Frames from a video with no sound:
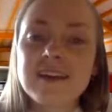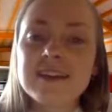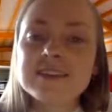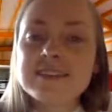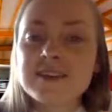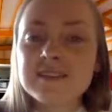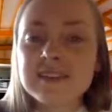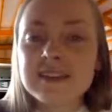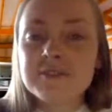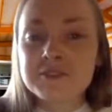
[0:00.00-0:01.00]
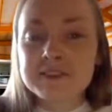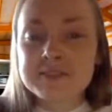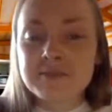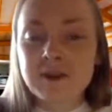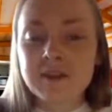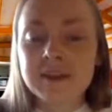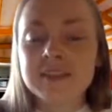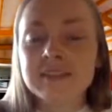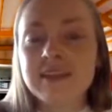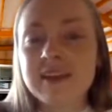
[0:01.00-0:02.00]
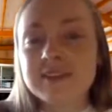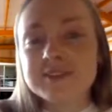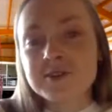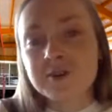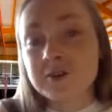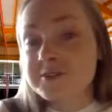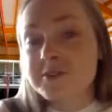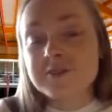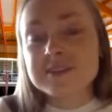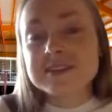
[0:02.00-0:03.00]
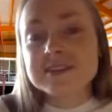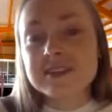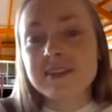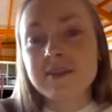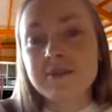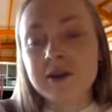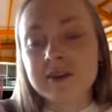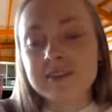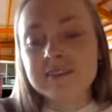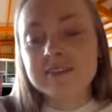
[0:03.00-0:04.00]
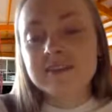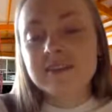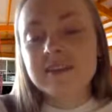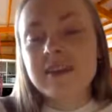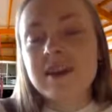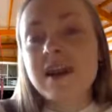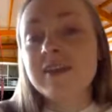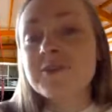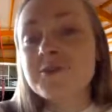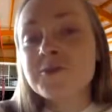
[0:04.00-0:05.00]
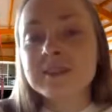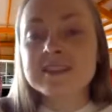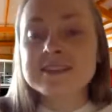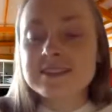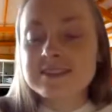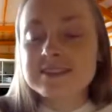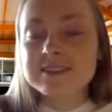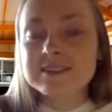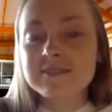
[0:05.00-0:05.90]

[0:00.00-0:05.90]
Is there a need for this product or service in the market? And who needs this?